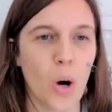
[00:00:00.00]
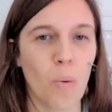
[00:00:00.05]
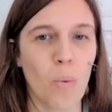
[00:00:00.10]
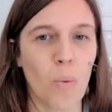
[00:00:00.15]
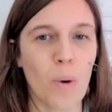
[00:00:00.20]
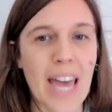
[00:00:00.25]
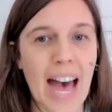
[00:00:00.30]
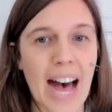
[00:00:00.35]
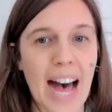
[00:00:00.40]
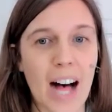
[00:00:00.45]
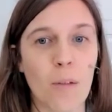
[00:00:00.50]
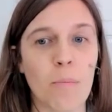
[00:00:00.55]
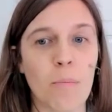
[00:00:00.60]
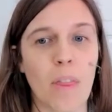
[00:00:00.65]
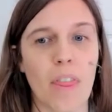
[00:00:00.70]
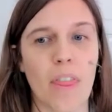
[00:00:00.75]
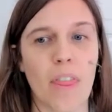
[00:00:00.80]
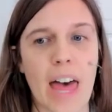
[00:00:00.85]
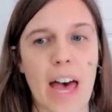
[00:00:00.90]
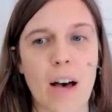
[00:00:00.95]
we help
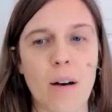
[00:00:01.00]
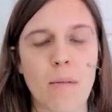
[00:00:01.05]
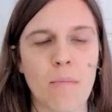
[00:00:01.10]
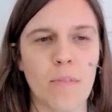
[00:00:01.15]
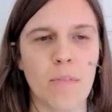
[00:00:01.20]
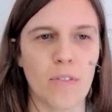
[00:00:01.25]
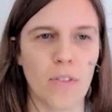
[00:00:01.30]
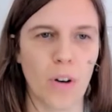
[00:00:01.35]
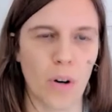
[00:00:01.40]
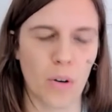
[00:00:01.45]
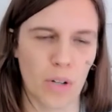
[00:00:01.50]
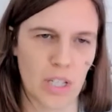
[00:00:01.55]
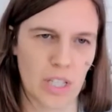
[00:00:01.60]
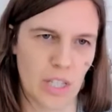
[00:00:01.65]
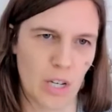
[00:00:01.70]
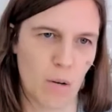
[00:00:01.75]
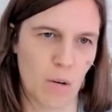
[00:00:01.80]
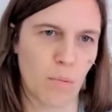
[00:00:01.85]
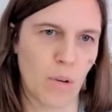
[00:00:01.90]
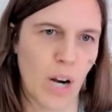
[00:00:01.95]
them focus
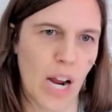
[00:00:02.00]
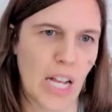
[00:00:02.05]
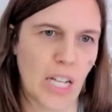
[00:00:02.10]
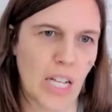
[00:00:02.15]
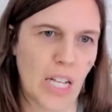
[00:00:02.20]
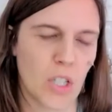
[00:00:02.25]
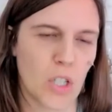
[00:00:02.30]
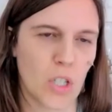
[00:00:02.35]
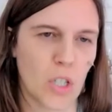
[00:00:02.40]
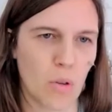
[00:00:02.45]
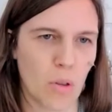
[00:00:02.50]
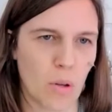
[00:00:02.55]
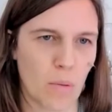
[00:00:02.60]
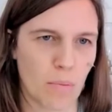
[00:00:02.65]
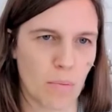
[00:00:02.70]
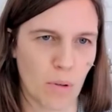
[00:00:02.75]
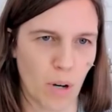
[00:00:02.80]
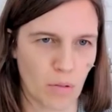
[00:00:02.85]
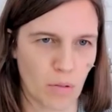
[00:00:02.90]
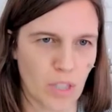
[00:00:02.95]
their brains to the
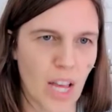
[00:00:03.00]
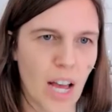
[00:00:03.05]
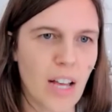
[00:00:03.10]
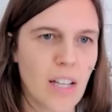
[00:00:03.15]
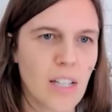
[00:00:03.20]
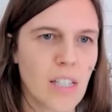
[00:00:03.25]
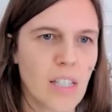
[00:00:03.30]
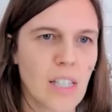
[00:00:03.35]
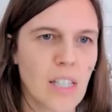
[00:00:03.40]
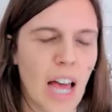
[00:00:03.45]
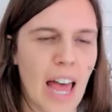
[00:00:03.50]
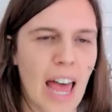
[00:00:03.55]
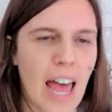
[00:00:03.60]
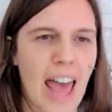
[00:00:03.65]
process